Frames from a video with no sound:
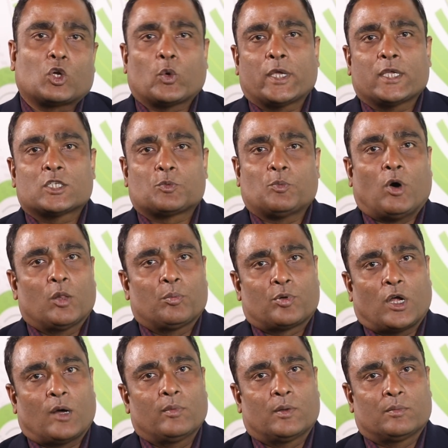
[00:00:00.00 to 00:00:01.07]
throwing small
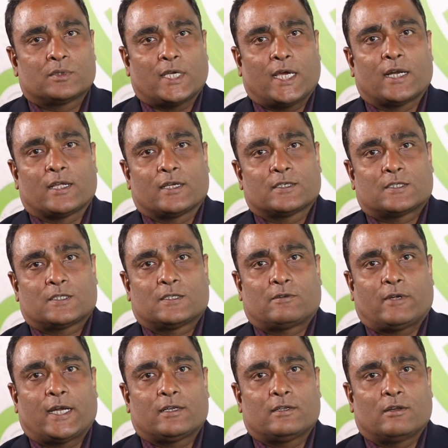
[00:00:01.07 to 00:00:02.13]
problems at us,
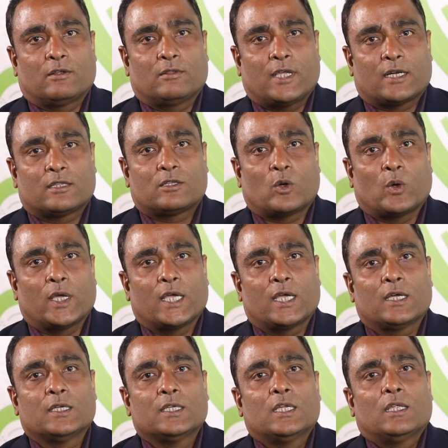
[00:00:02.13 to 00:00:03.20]
right? You know, they are
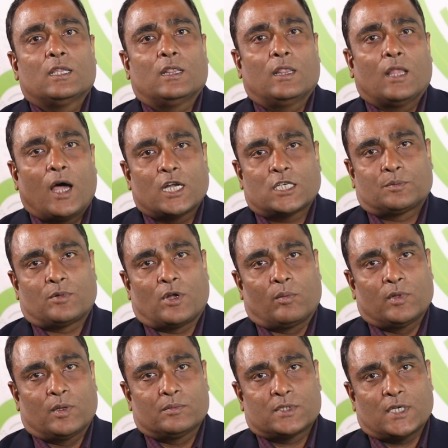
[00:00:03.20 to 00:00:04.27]
throwing large
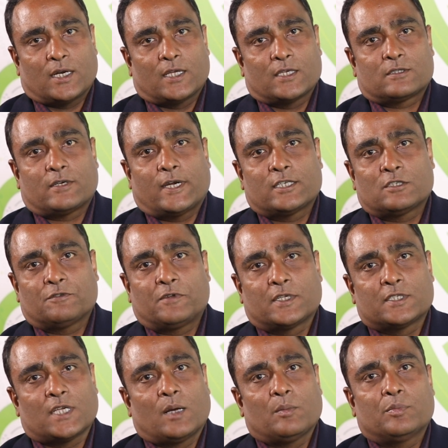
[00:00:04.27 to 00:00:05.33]
problems at us, right? So for
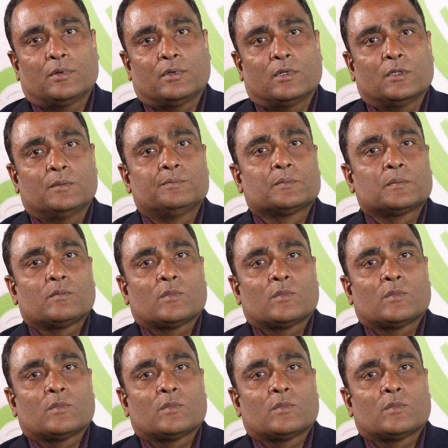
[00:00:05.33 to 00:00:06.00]
example,